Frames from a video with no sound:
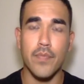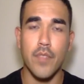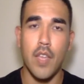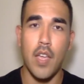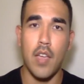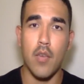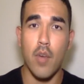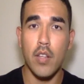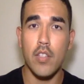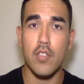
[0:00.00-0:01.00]
and
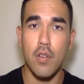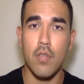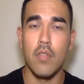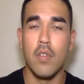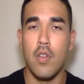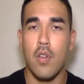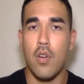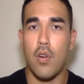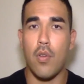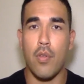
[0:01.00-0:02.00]
rightly so,
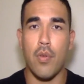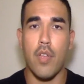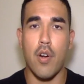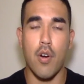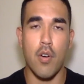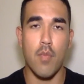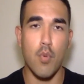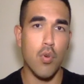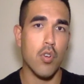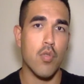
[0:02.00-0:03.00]
although there are
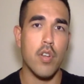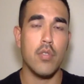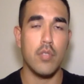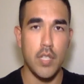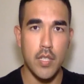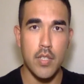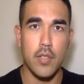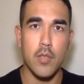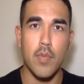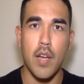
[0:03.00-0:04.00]
more critical
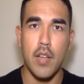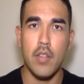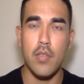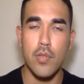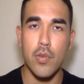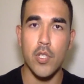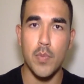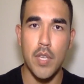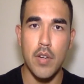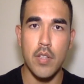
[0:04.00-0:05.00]
details behind a user
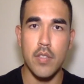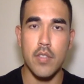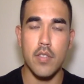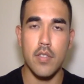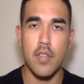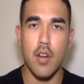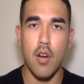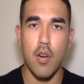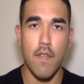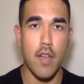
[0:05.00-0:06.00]
experience that
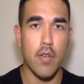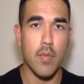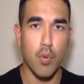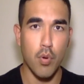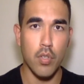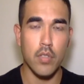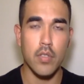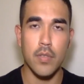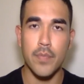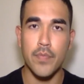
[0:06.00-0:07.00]
are very
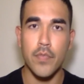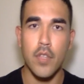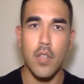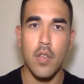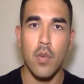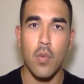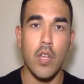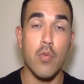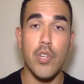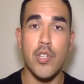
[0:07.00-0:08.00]
important
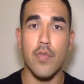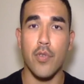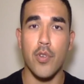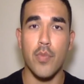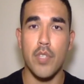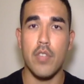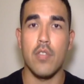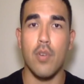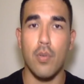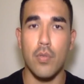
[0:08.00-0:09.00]
when reaching for your business
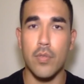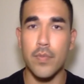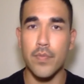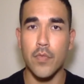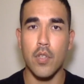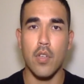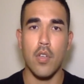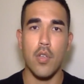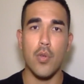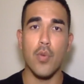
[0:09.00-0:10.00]
goals.
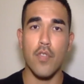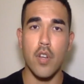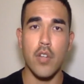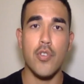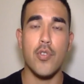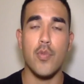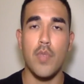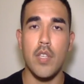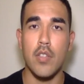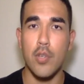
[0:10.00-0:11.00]
Your front end should
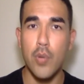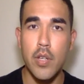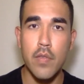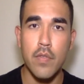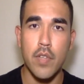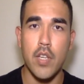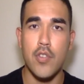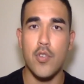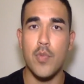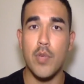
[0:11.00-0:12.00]
be intuitive, it
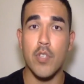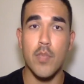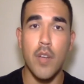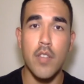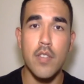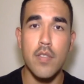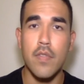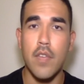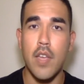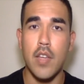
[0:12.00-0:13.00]
should be responsive,
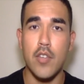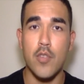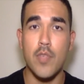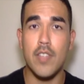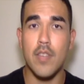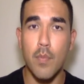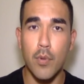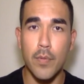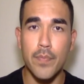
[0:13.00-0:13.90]
and it should be simple.